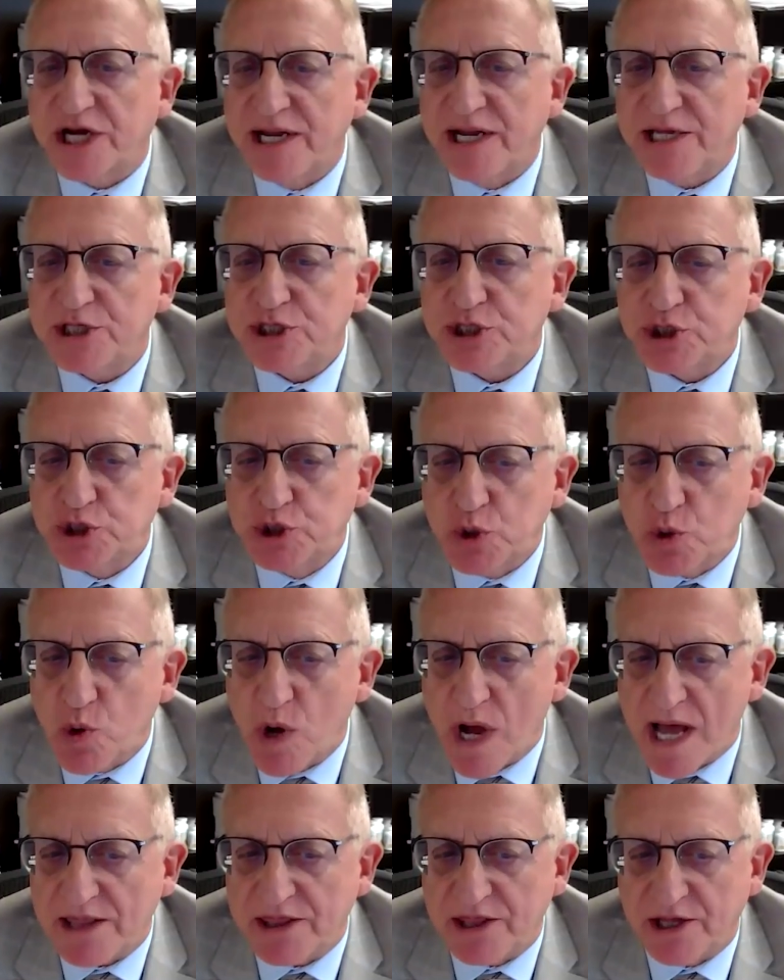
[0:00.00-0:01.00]
at least
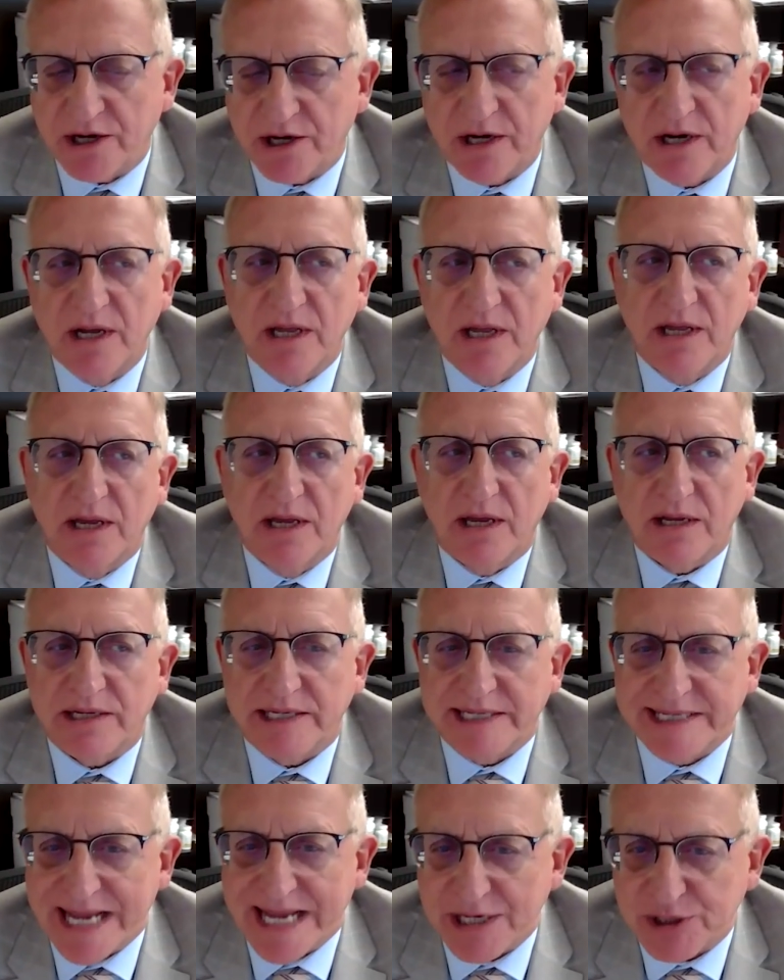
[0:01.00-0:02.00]
two other
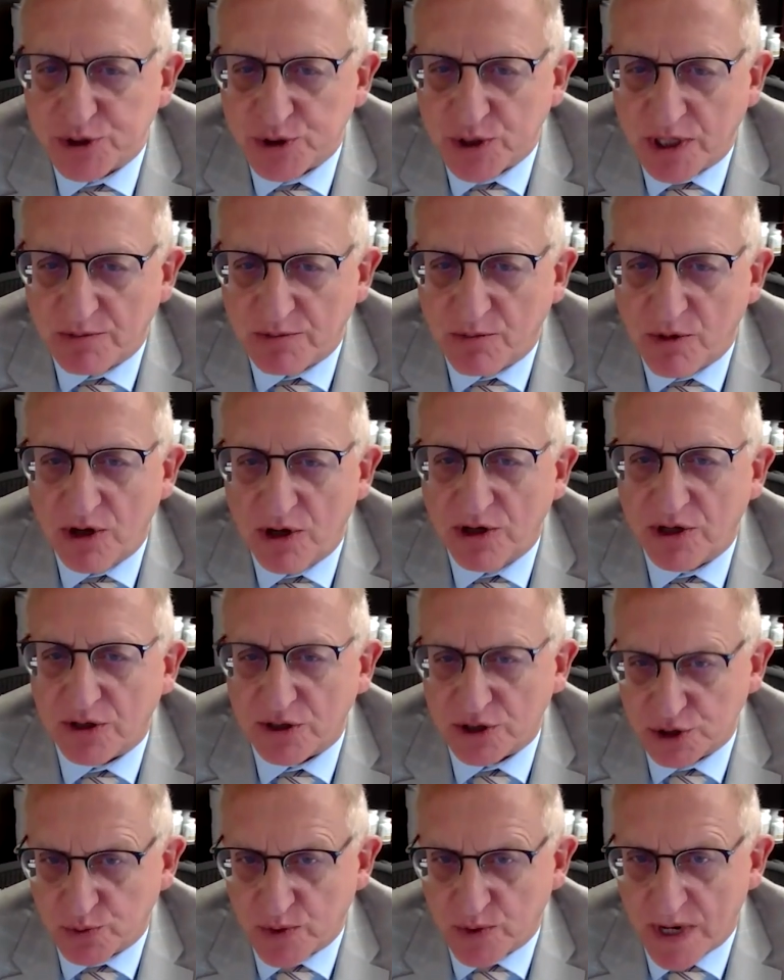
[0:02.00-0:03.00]
natural
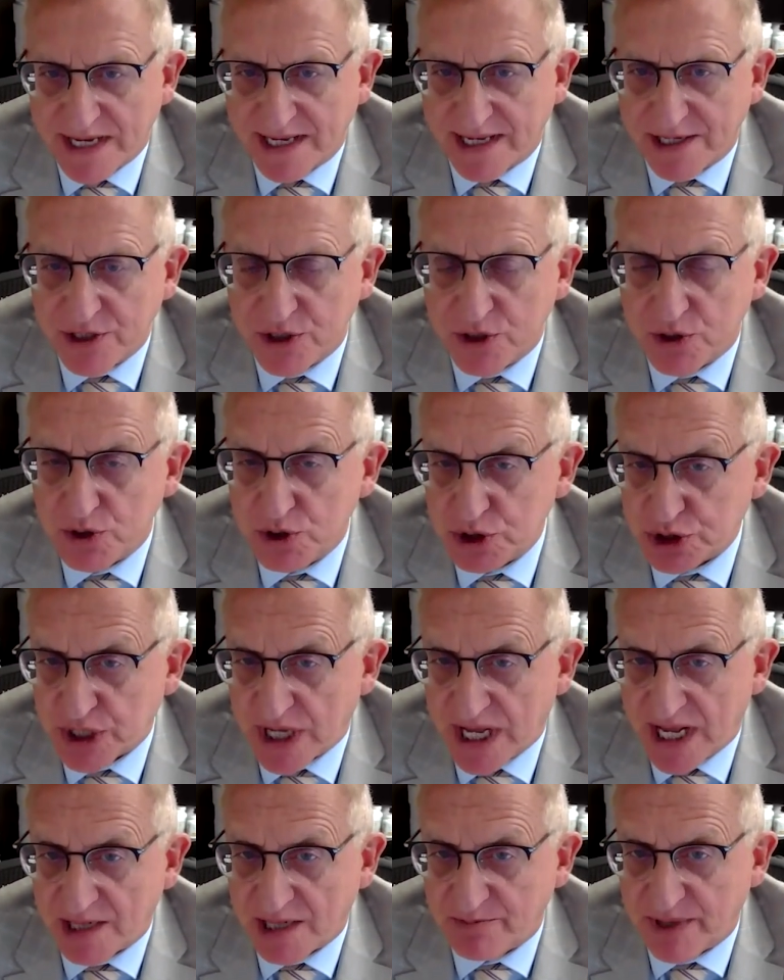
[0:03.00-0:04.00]
molecules that one can use
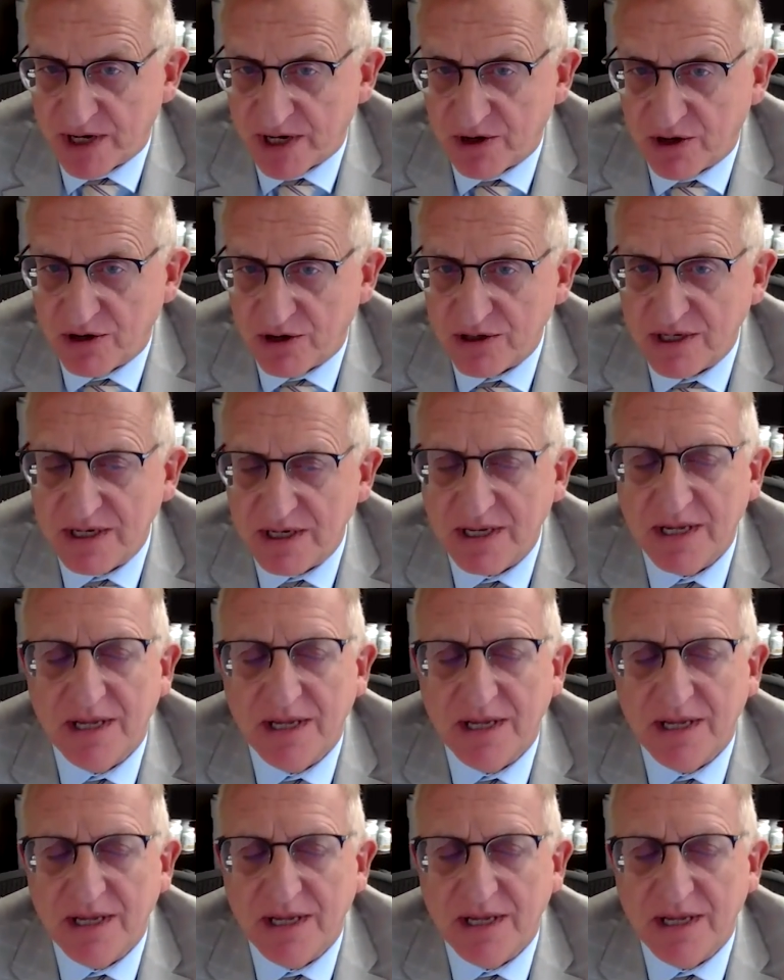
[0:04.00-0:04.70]
to help along.